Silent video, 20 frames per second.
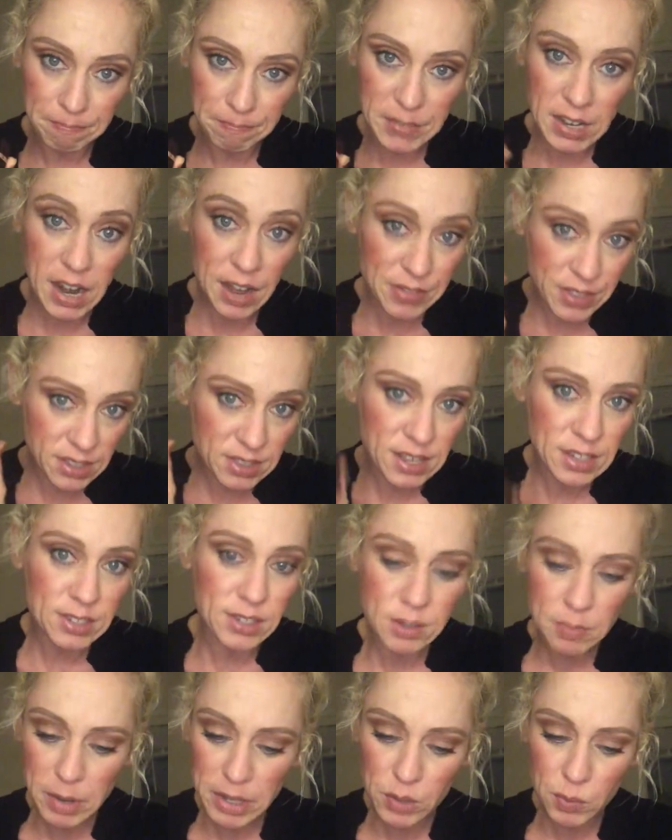And I think that's
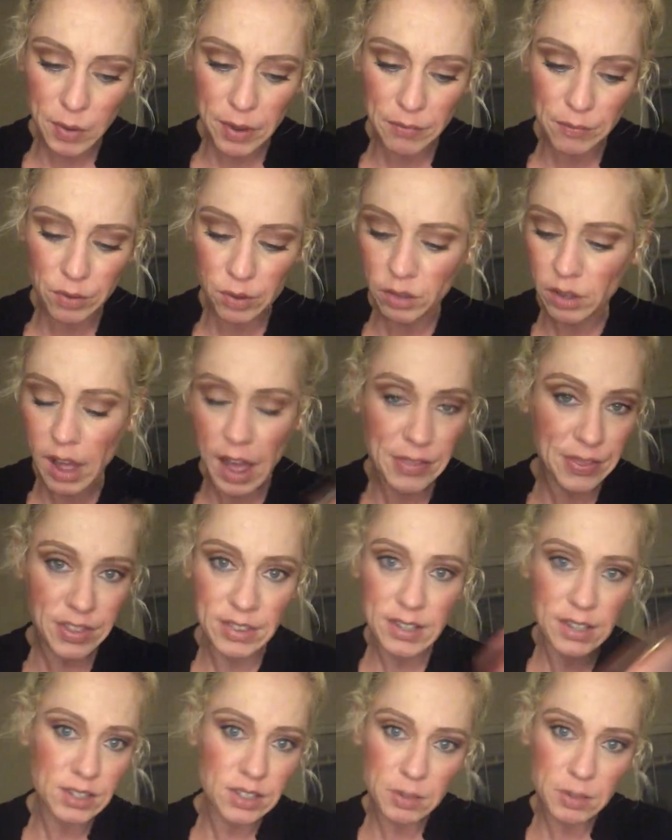the best way I think that's